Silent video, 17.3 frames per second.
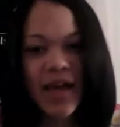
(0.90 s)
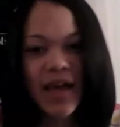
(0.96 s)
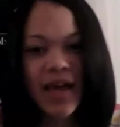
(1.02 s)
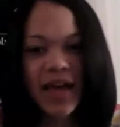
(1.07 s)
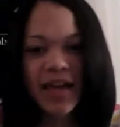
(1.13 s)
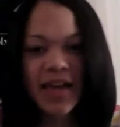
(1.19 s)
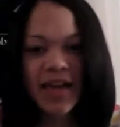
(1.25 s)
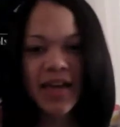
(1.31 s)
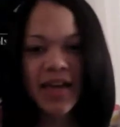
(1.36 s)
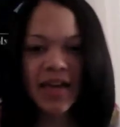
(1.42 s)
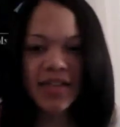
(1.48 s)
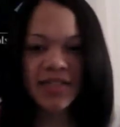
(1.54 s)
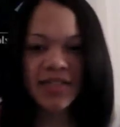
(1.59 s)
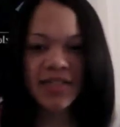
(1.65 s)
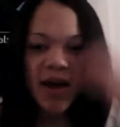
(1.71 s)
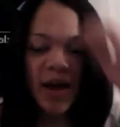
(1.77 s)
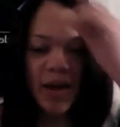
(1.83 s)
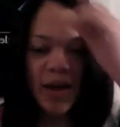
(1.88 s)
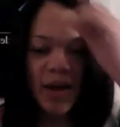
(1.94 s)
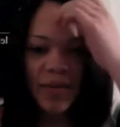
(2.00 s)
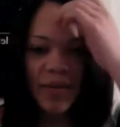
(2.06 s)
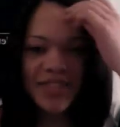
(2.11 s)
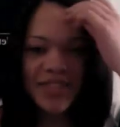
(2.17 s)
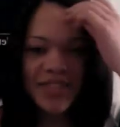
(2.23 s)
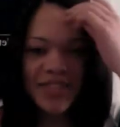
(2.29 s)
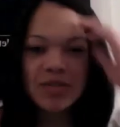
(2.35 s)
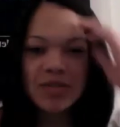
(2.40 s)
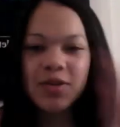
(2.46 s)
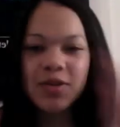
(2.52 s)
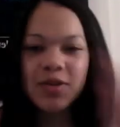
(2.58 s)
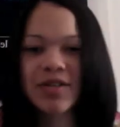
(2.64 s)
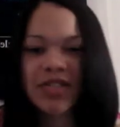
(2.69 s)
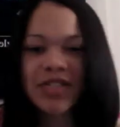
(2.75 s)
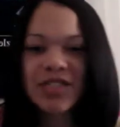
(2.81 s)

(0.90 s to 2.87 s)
Hey guys, I said I was going to